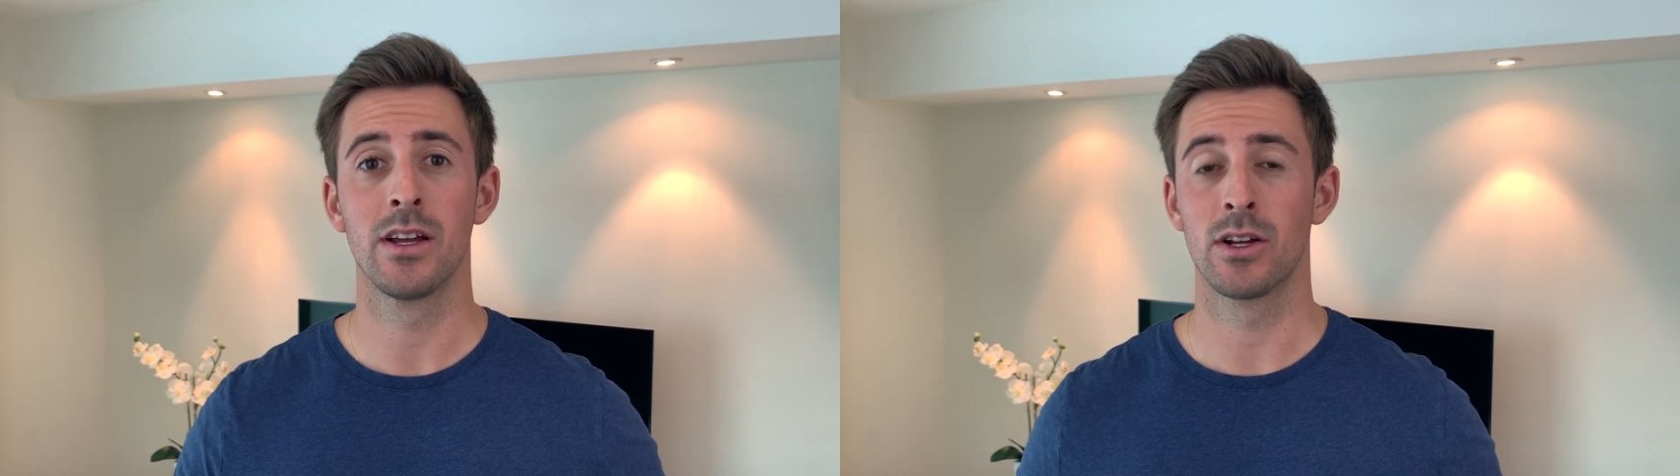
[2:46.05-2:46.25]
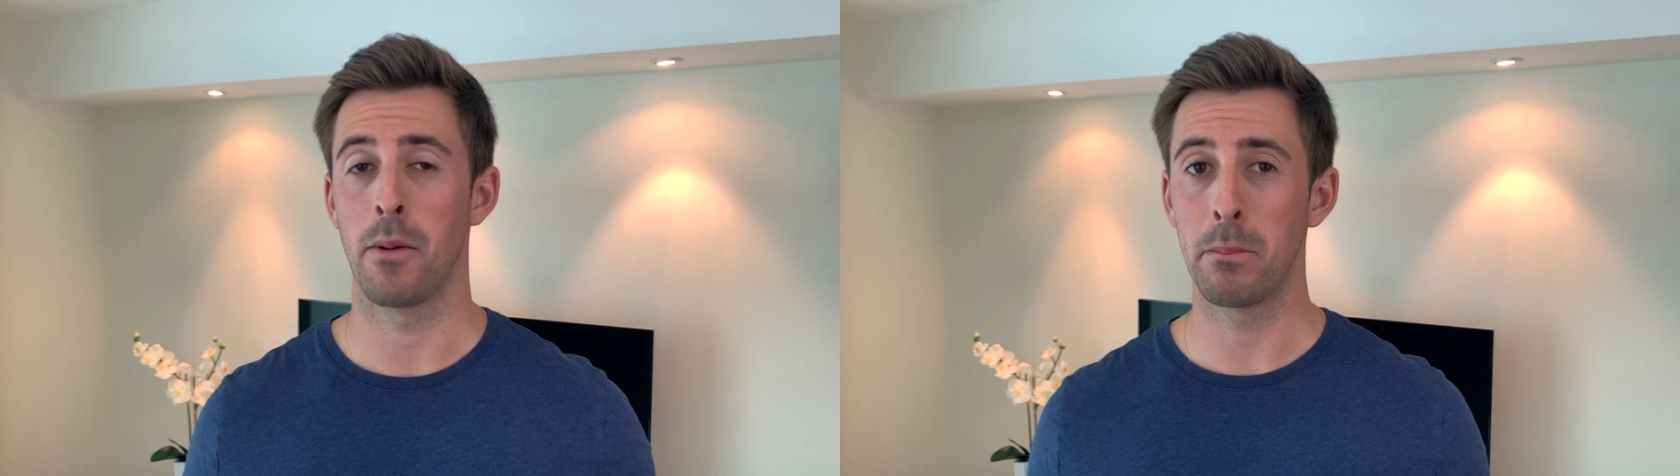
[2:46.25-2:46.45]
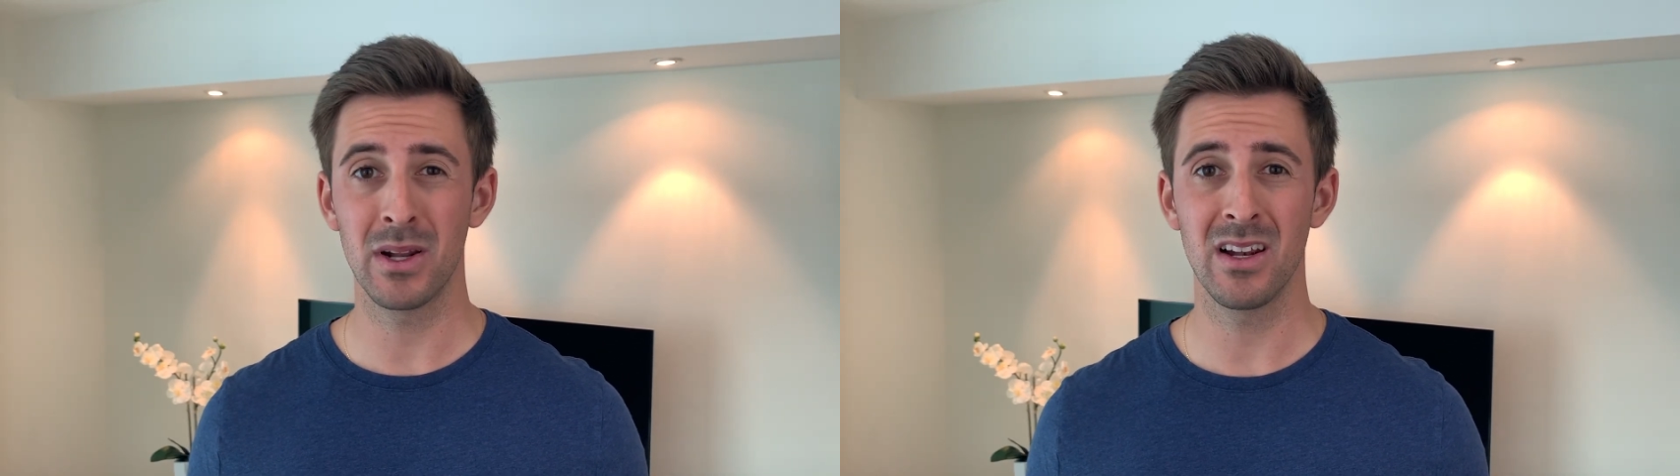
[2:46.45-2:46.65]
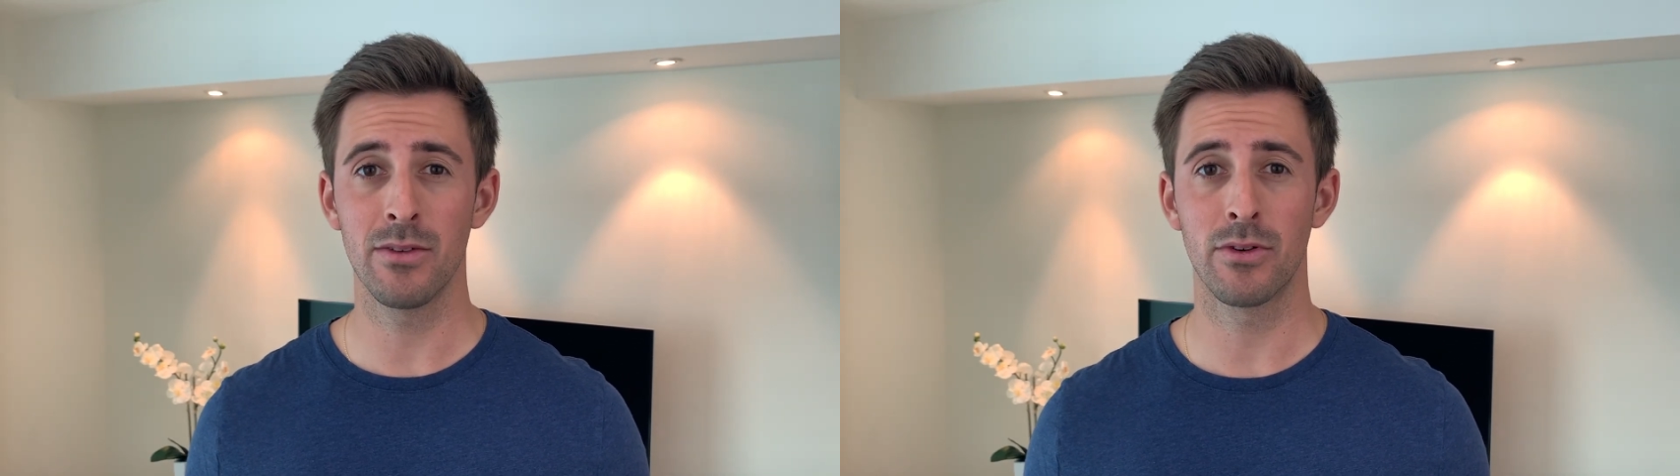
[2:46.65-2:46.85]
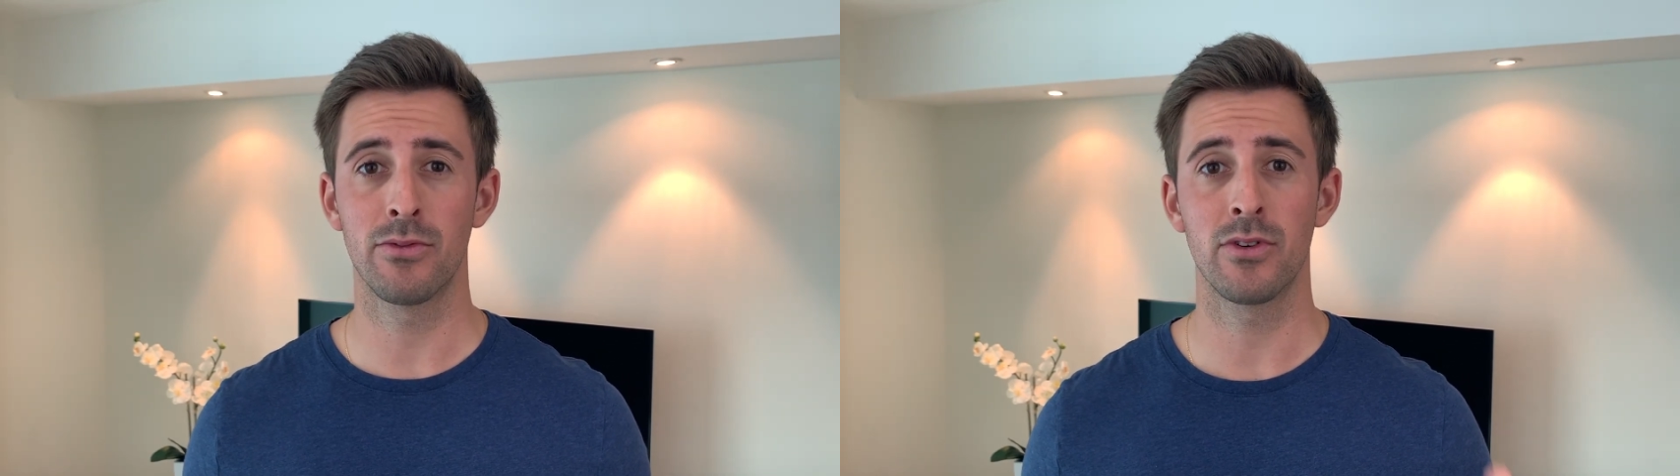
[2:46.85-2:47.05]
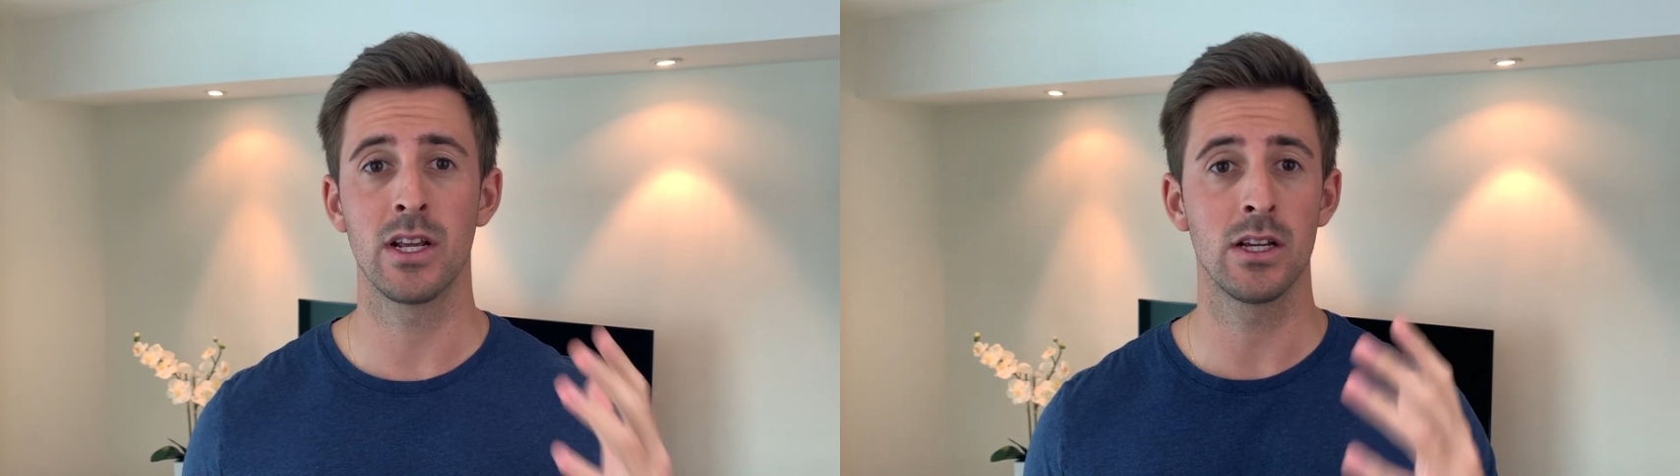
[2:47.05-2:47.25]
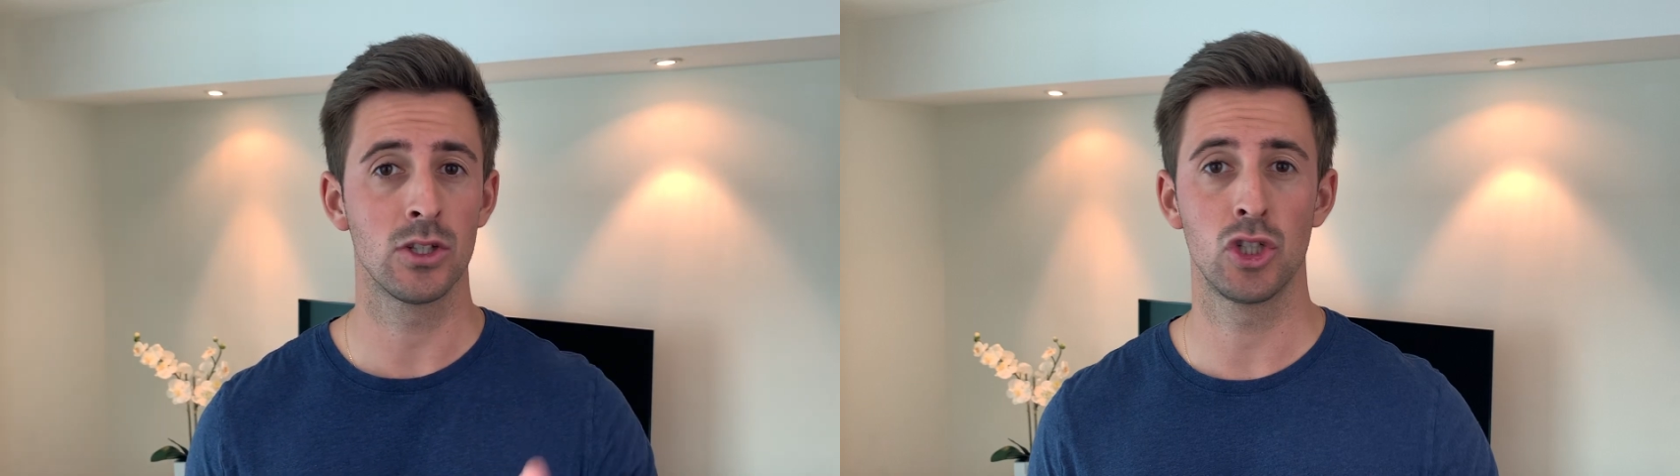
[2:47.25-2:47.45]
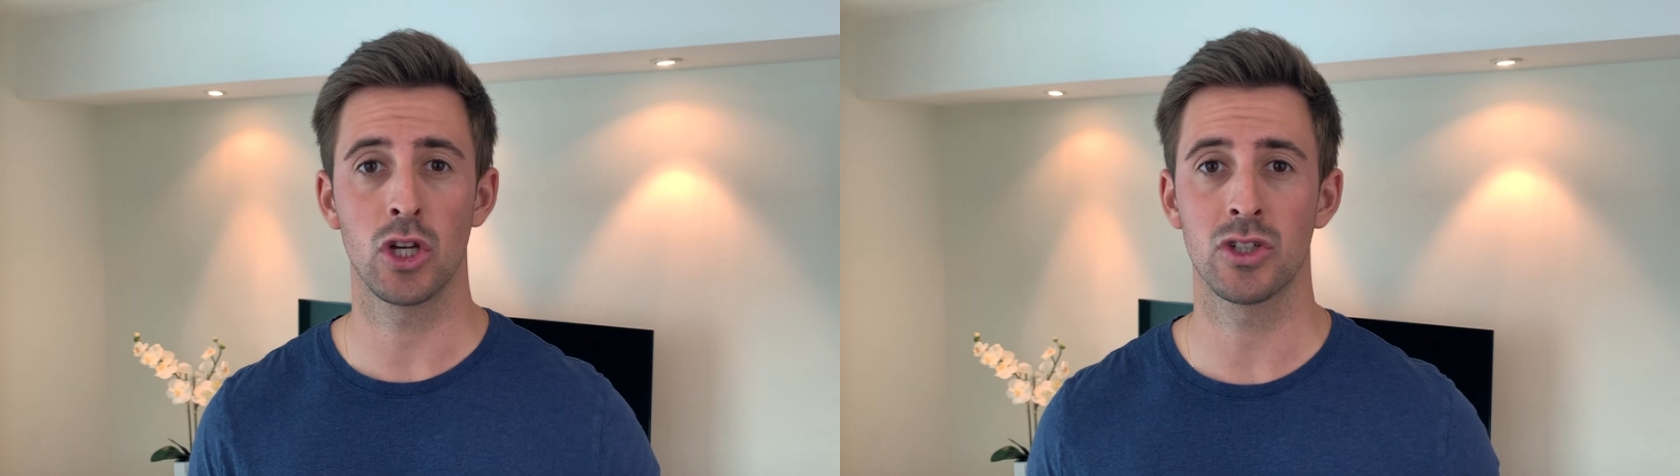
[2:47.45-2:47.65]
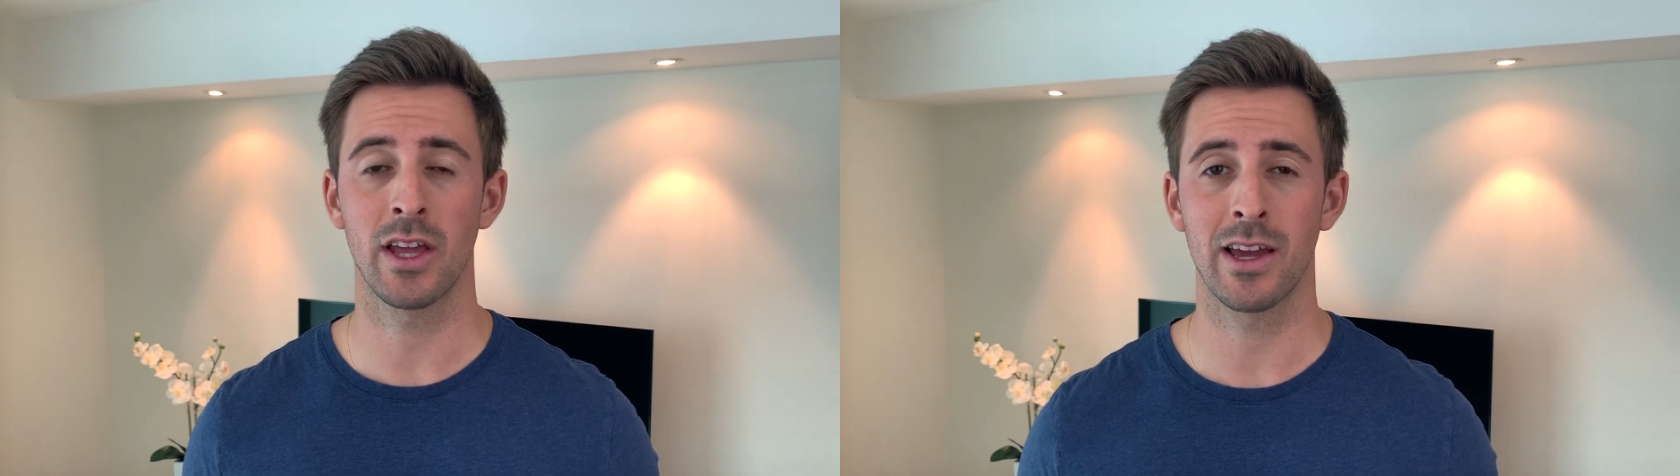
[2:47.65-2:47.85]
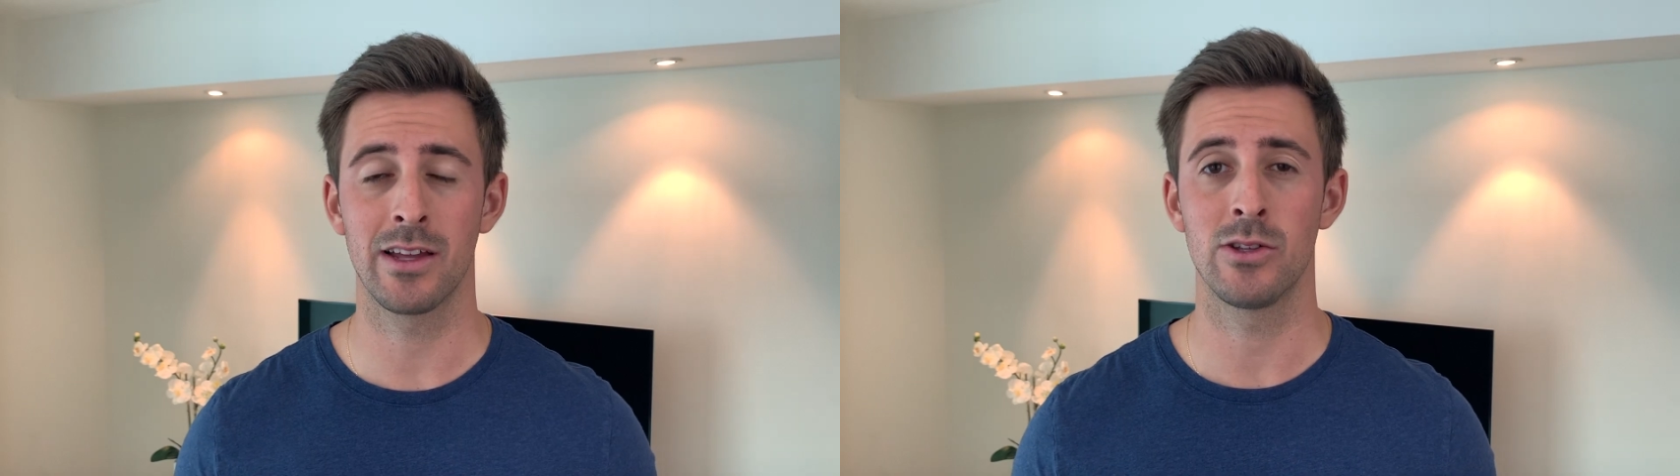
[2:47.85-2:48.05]
completely for free, just
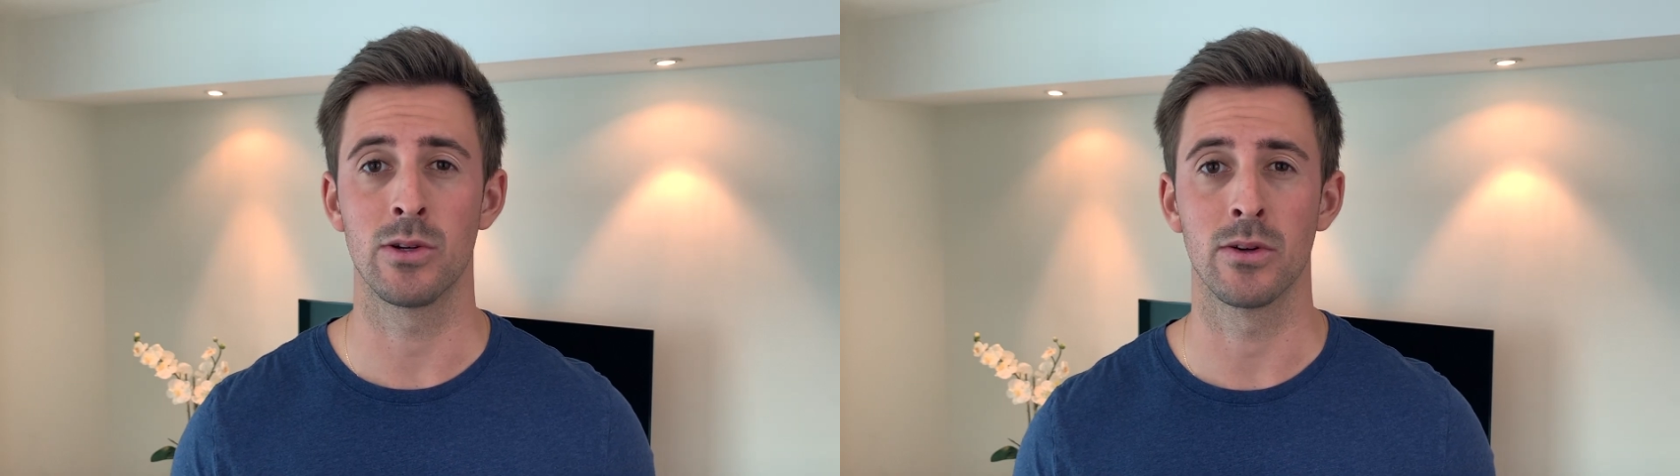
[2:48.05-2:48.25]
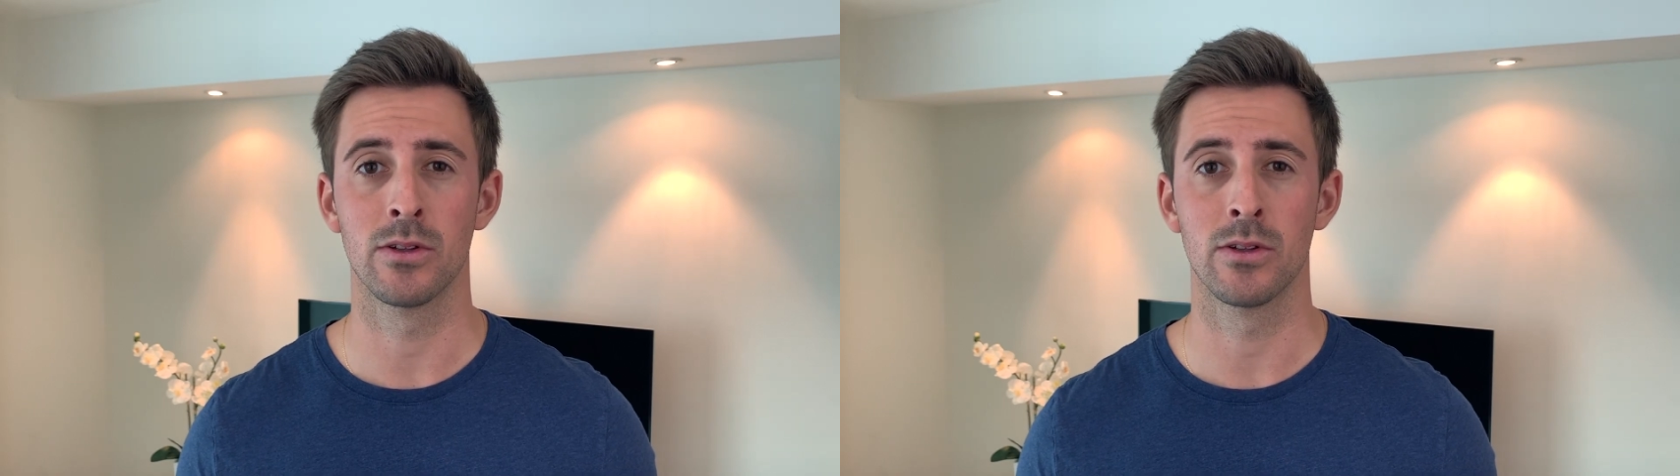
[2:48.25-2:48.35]
like I do.